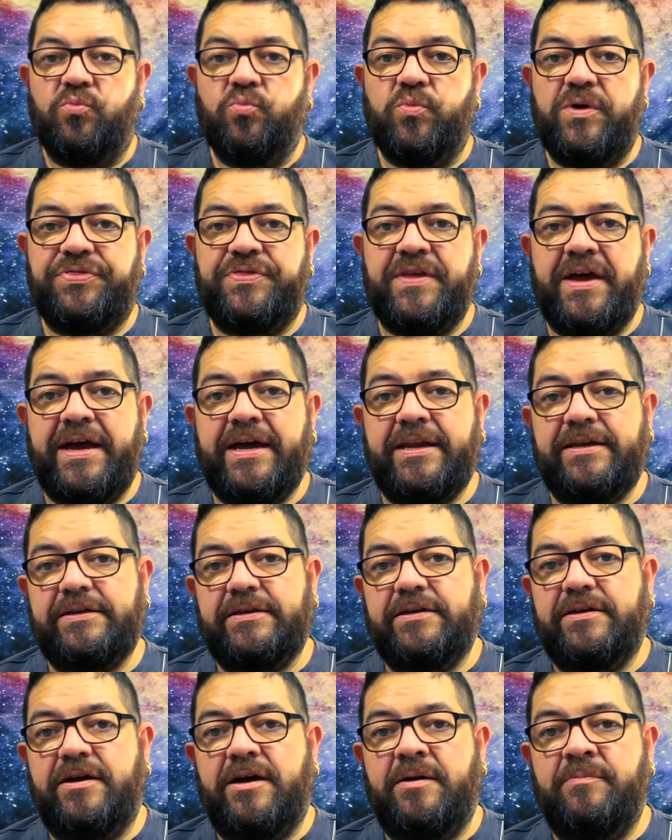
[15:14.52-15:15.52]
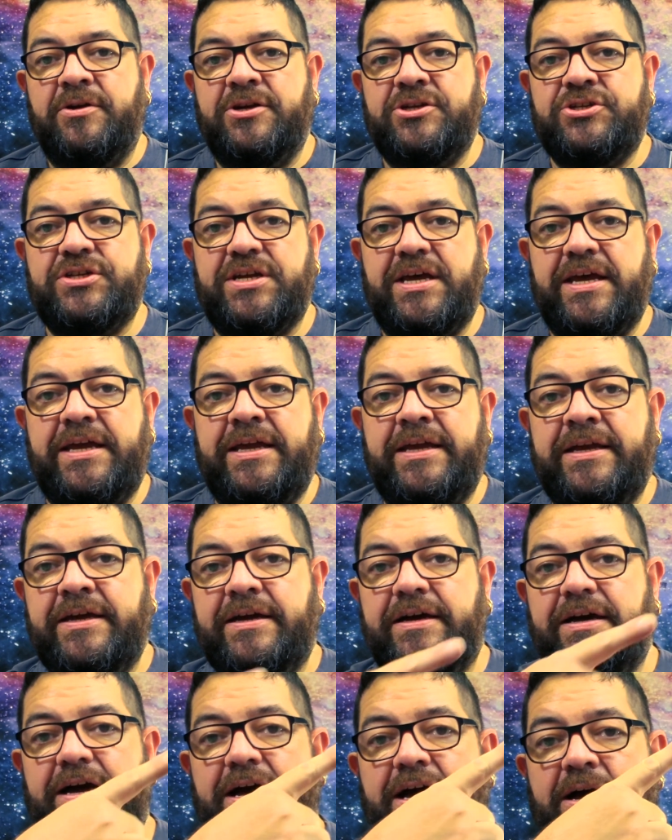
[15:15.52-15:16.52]
With that, I'm going to say
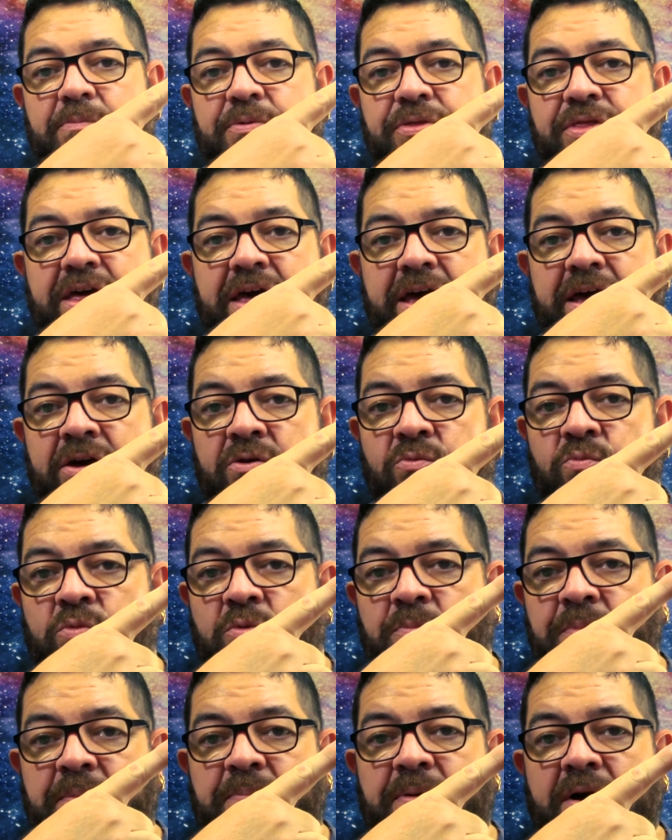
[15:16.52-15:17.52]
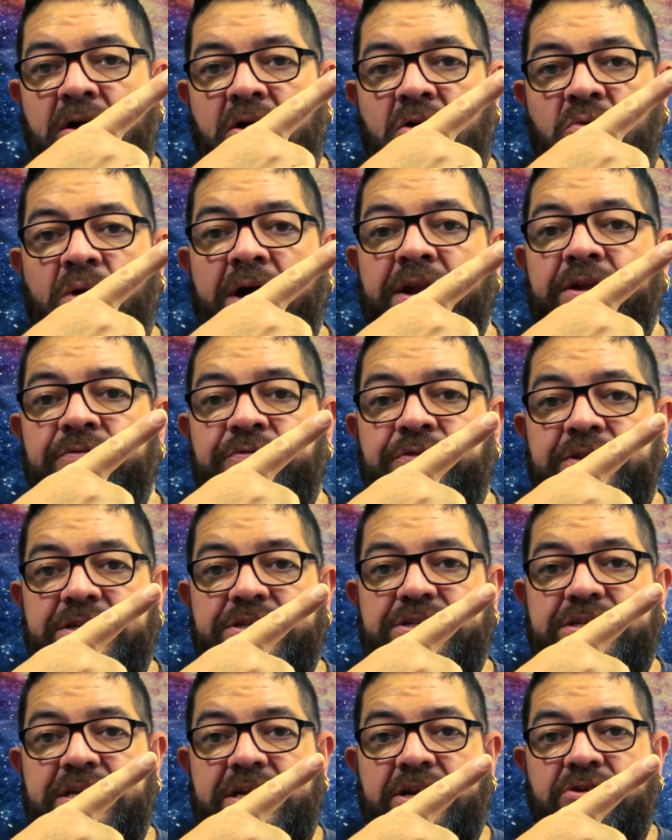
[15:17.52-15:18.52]
up there will be part one of
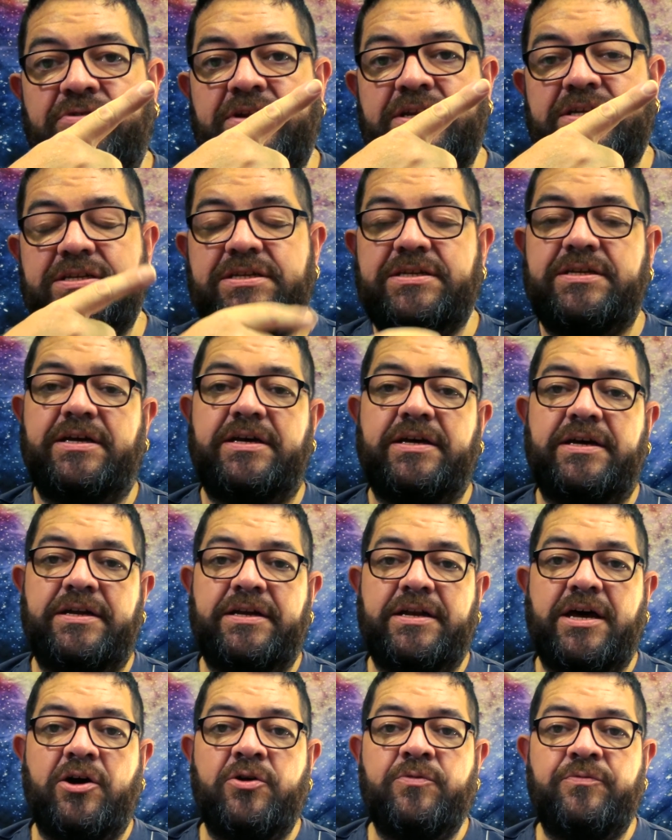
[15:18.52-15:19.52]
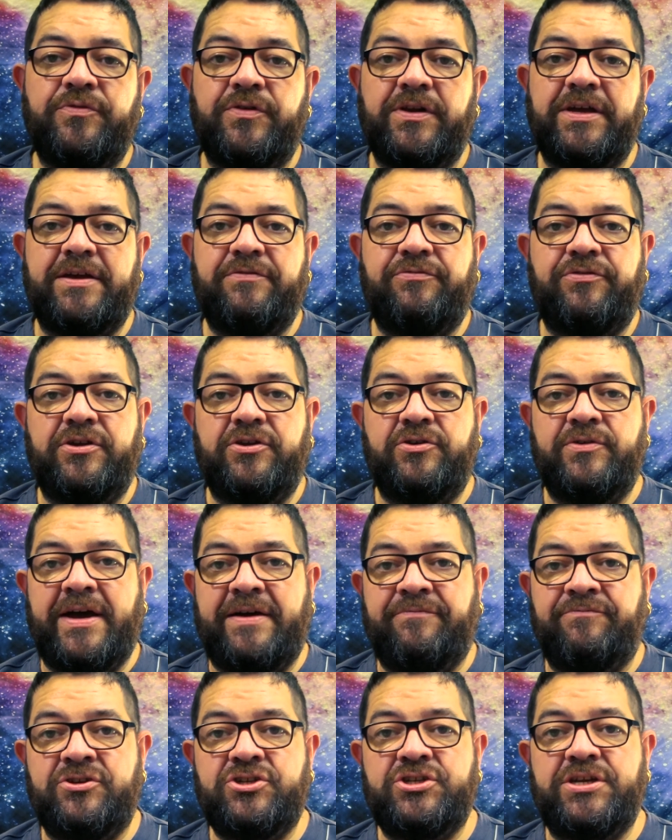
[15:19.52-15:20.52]
this series. And hopefully, if you
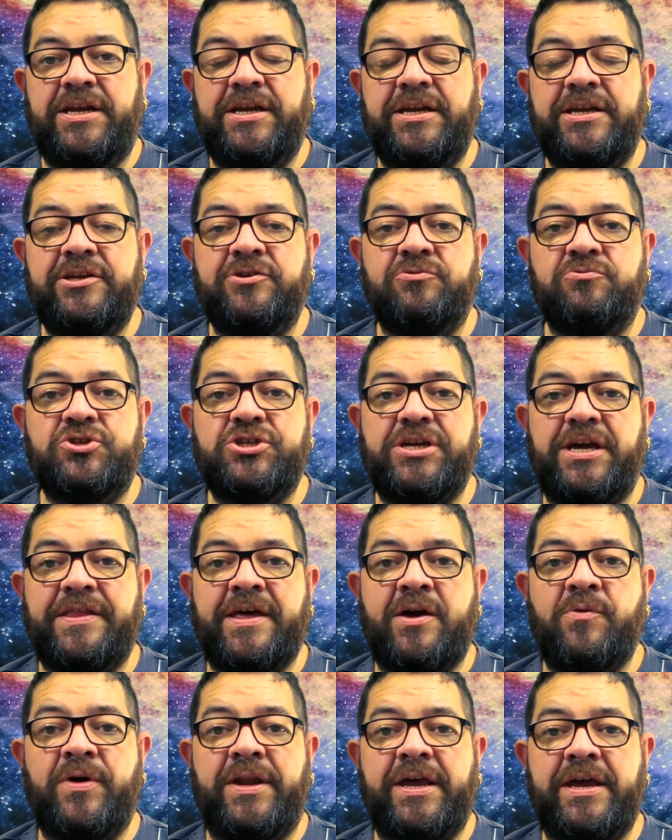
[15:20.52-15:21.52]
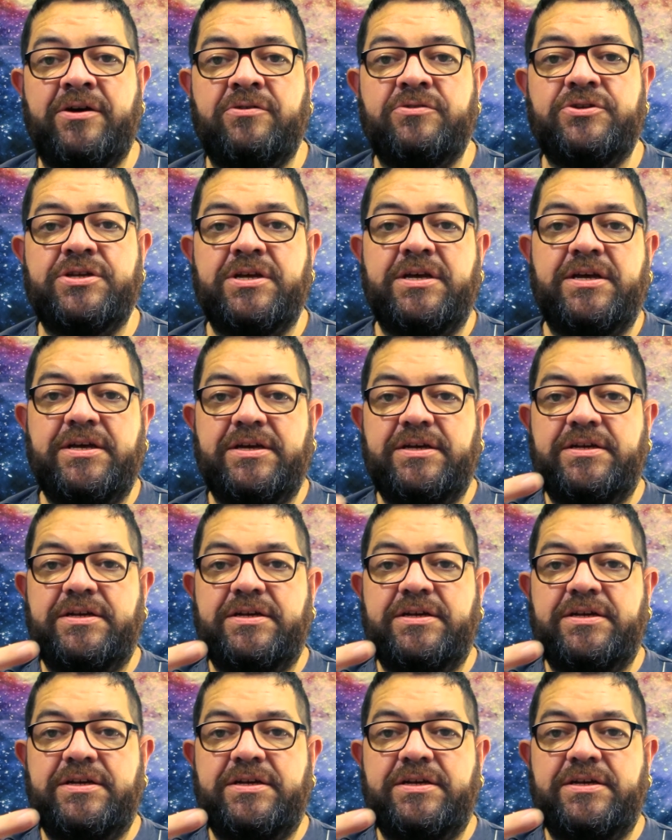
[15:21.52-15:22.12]
haven't seen it, you'll check that one out.